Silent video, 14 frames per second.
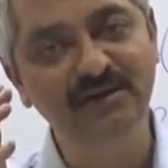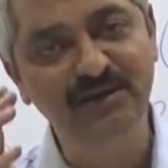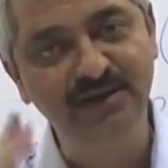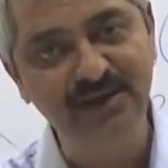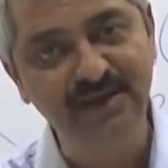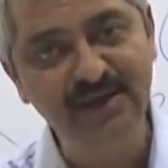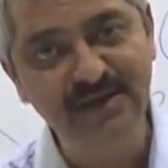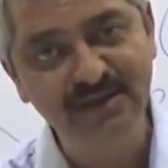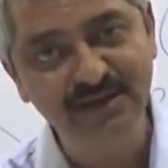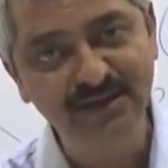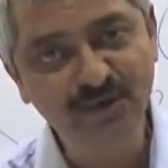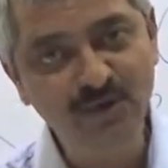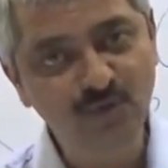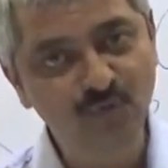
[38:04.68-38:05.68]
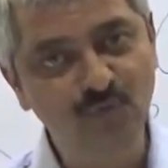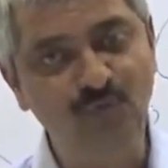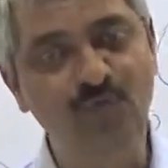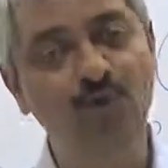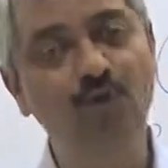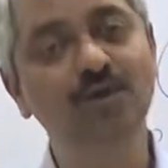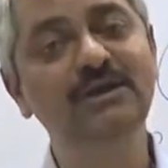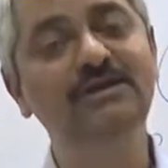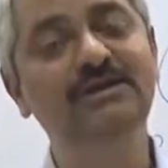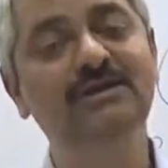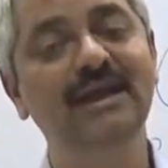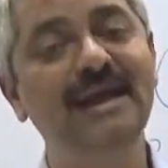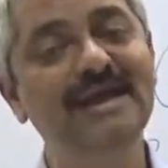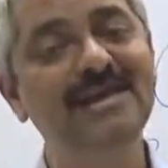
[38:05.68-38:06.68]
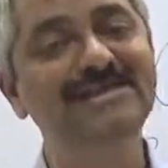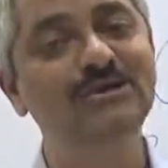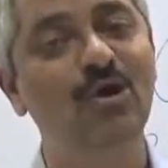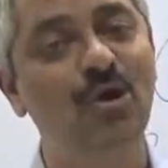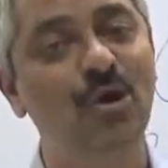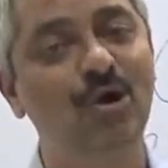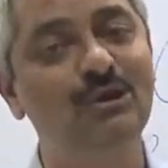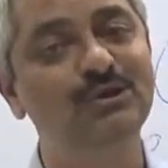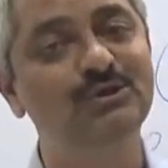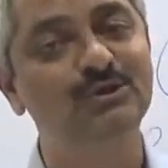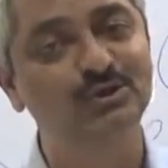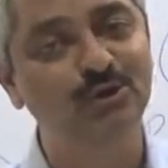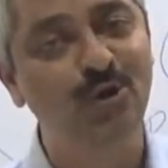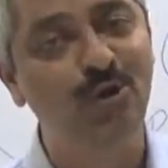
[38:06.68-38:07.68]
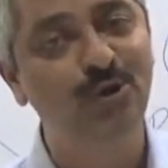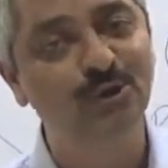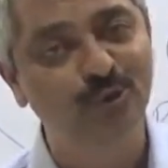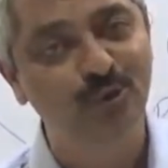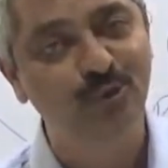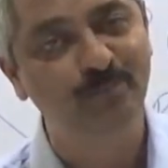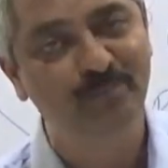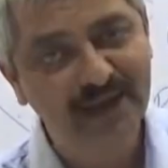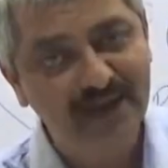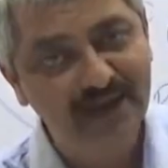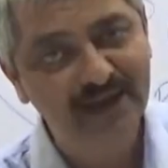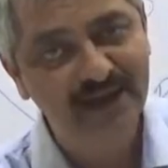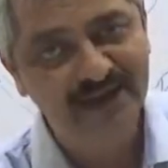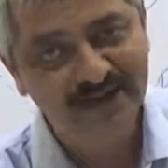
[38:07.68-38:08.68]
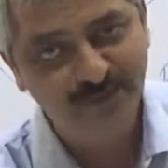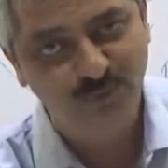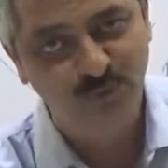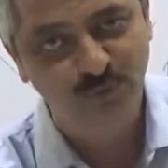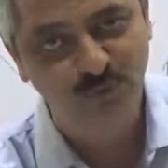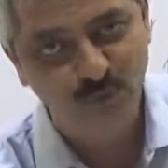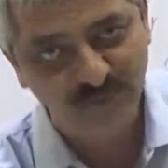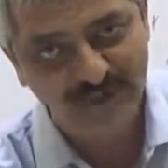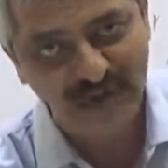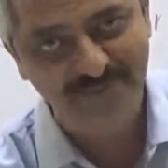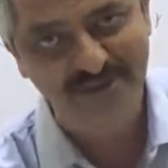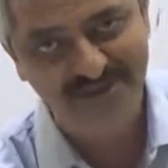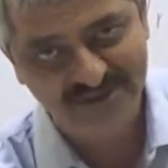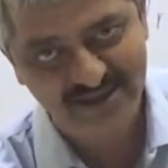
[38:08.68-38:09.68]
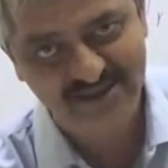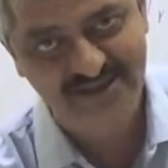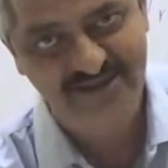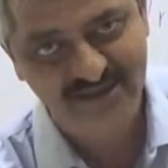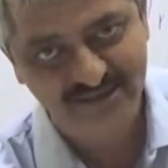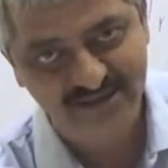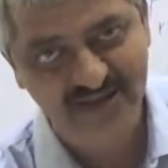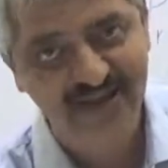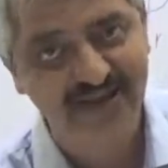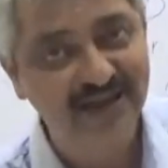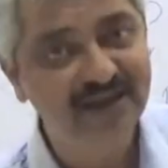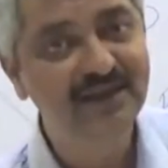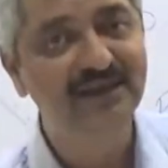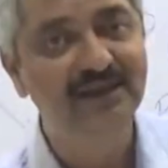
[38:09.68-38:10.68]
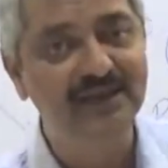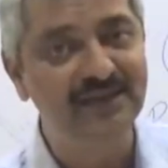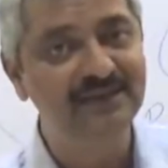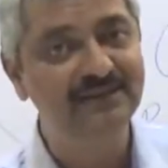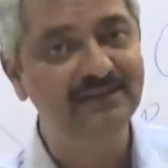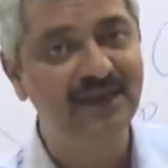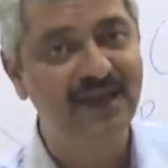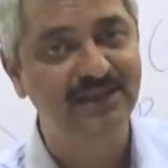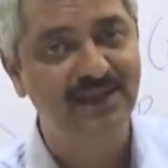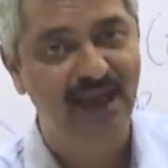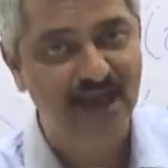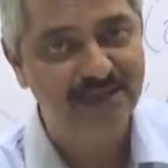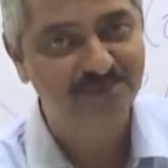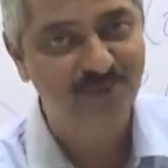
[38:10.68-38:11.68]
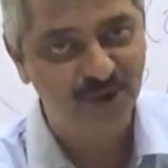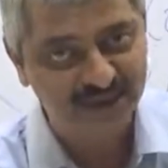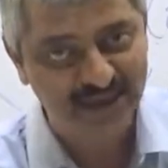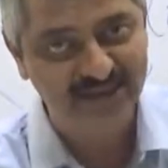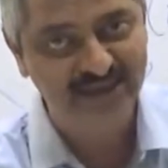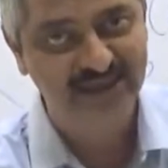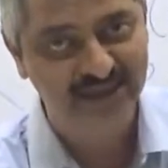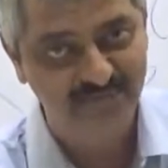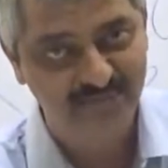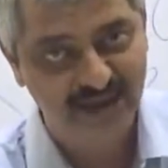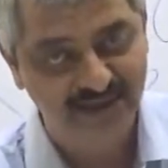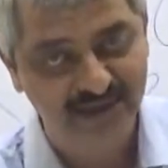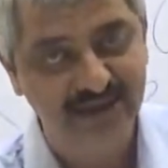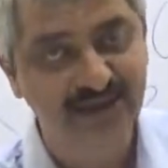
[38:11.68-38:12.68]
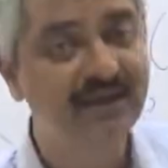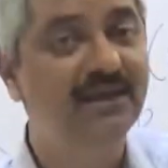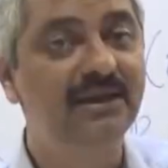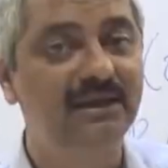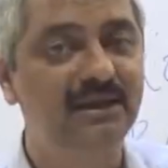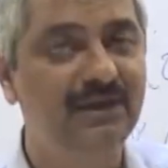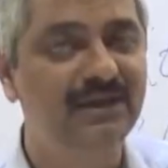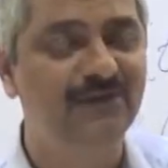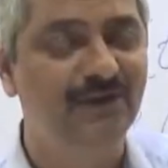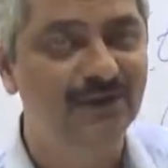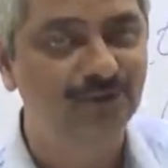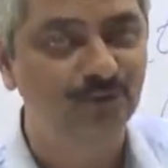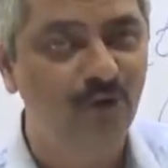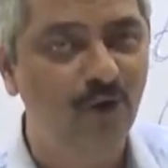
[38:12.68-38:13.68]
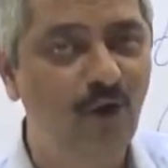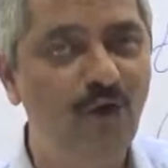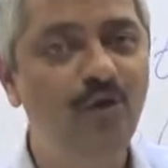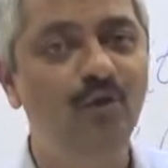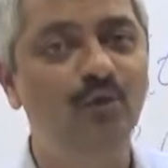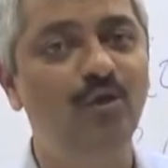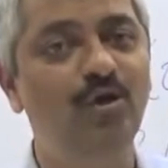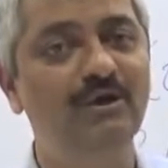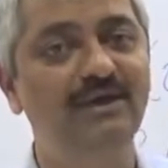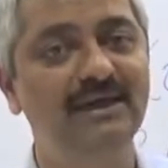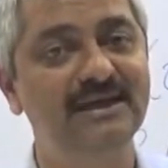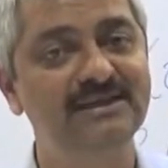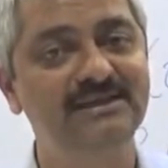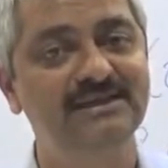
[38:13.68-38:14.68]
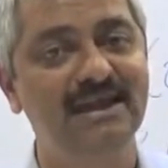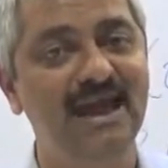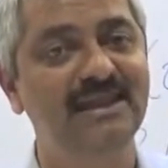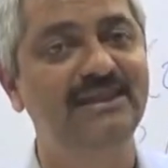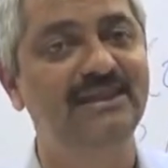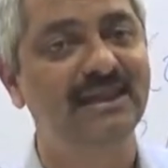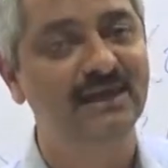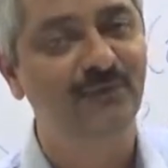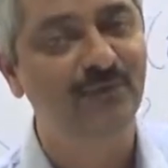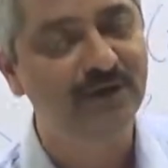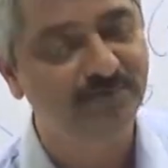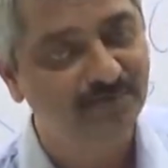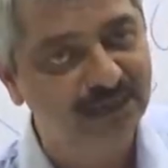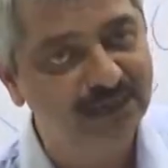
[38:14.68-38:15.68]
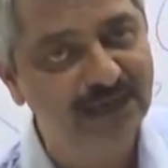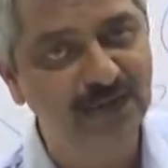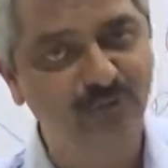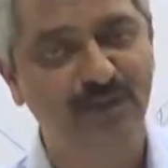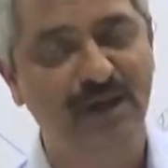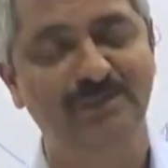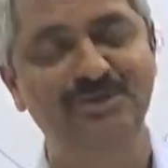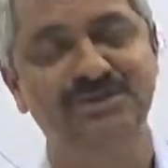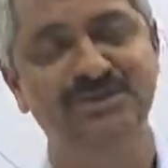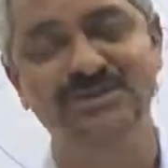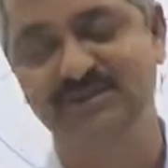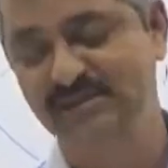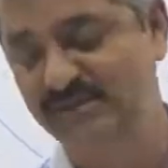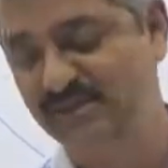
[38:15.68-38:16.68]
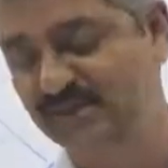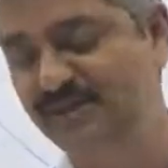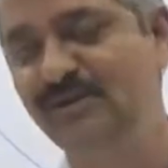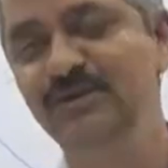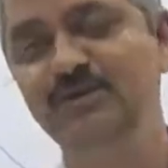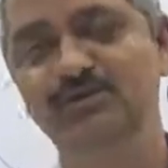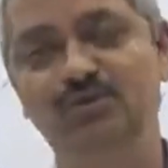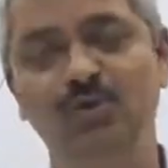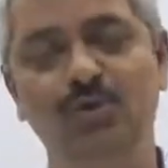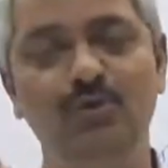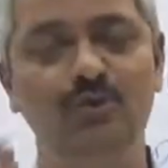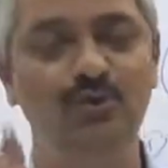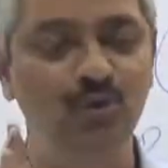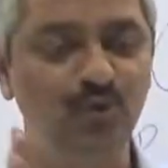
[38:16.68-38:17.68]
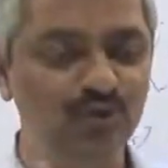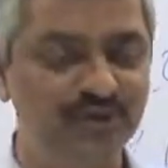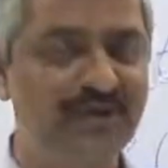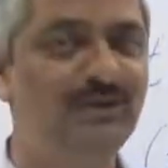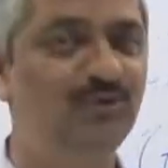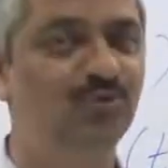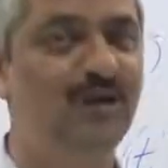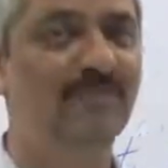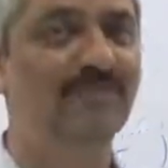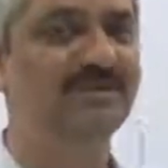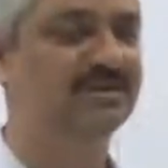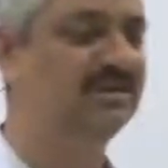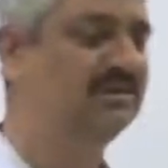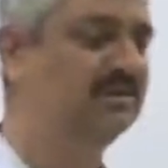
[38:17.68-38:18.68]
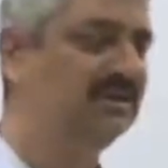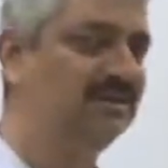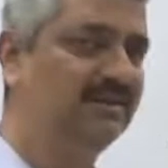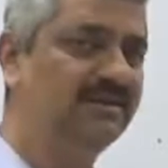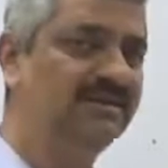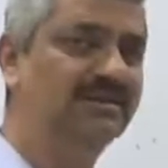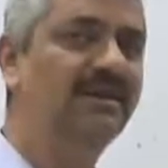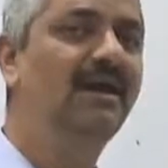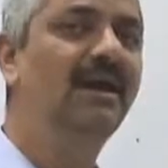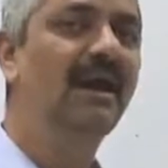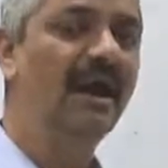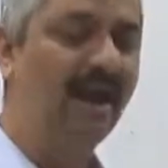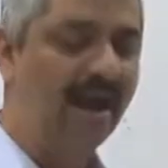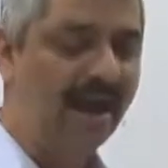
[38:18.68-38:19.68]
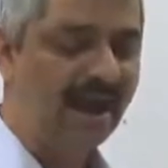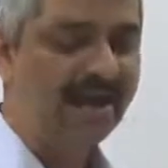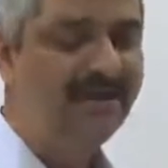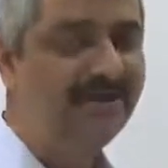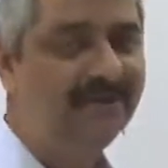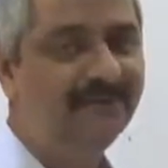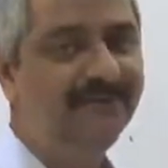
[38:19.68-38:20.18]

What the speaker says: treat voltage also to be a two-dimensional signal in an hypothetical manner, even though voltage can never be a two-dimensional signal. So using two-dimensional signals and